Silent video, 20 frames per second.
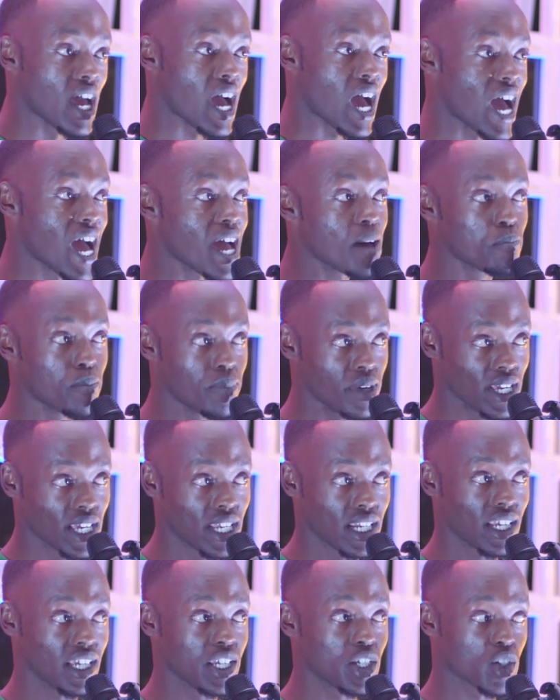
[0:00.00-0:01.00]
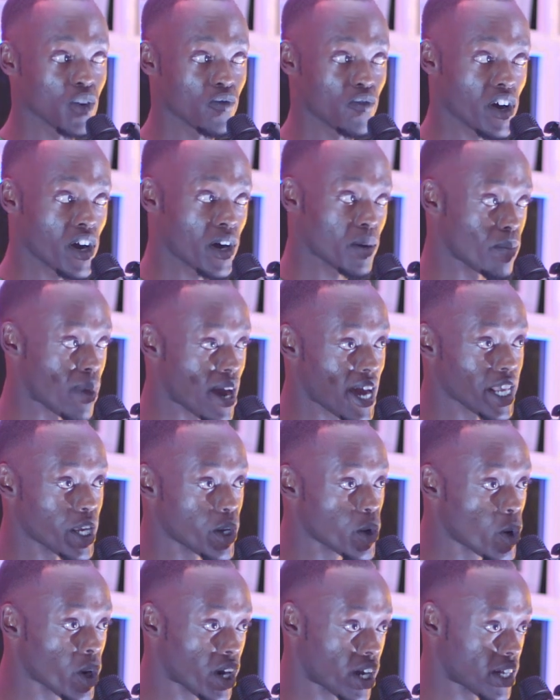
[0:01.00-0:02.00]
I bet each of our
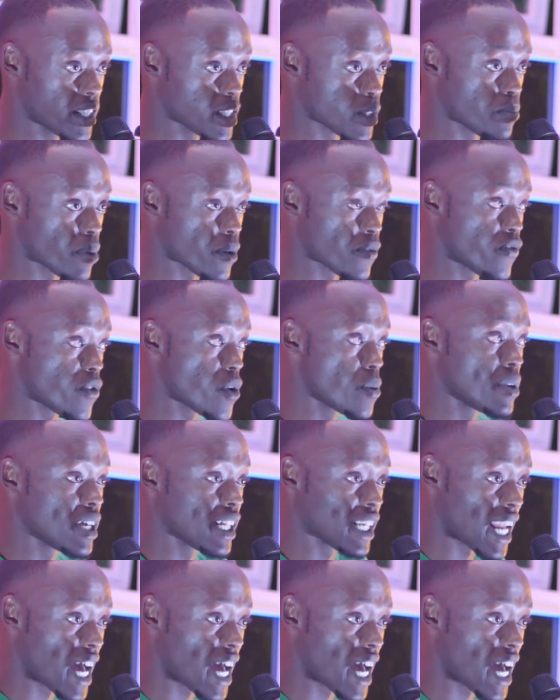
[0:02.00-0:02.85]
body organs performing